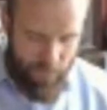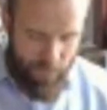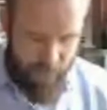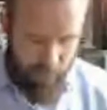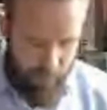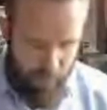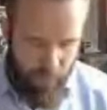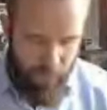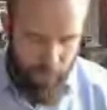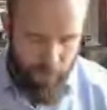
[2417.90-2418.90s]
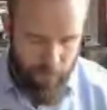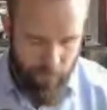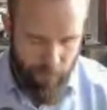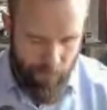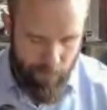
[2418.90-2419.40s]
threat's going to be
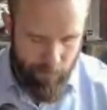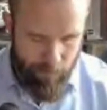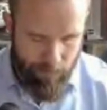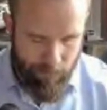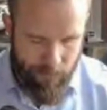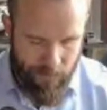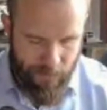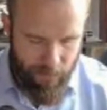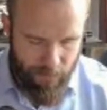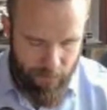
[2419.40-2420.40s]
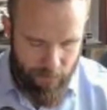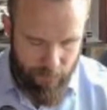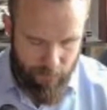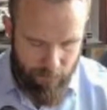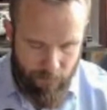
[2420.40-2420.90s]
kind of
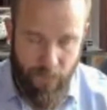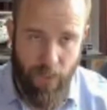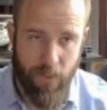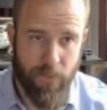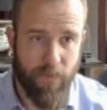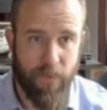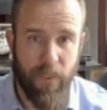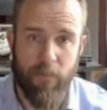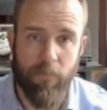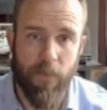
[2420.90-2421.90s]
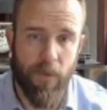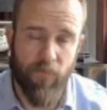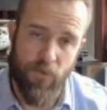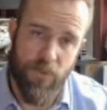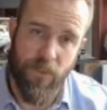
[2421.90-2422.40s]
the holiday theme,
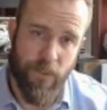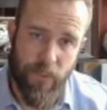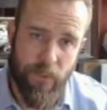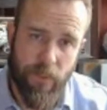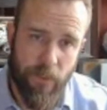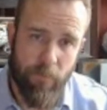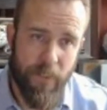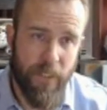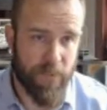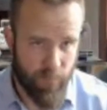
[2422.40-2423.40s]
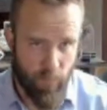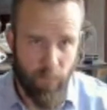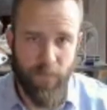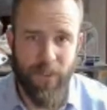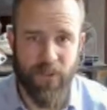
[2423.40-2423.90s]
unfortunately, because what
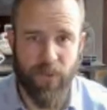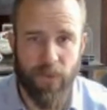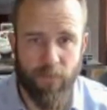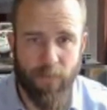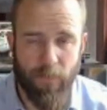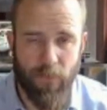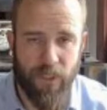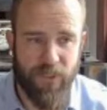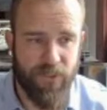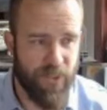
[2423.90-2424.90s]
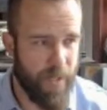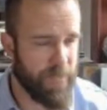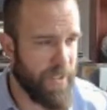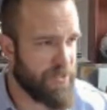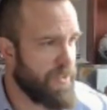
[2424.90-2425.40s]
we mentioned earlier, people changing
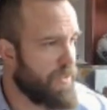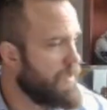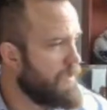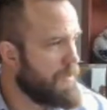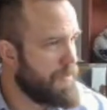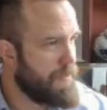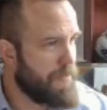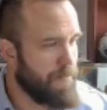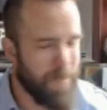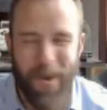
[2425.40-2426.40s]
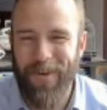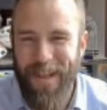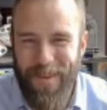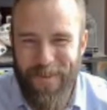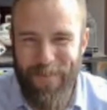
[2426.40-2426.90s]
jobs, and actually Oh, and
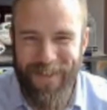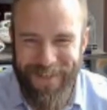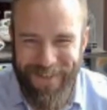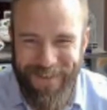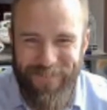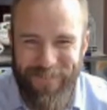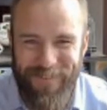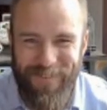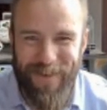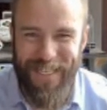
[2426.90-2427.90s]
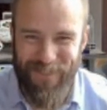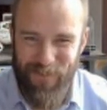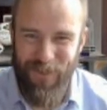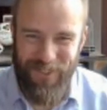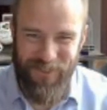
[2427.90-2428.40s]
now I think about it, my kids were
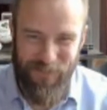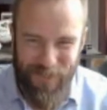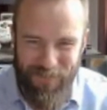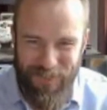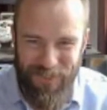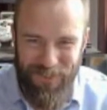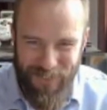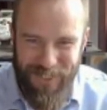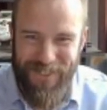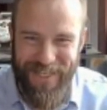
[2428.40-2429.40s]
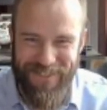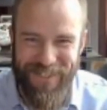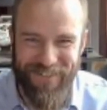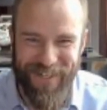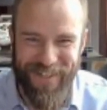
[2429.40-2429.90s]
watching Rudolph the Red-Nosed Reindeer last
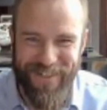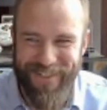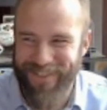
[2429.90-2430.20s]
night, right?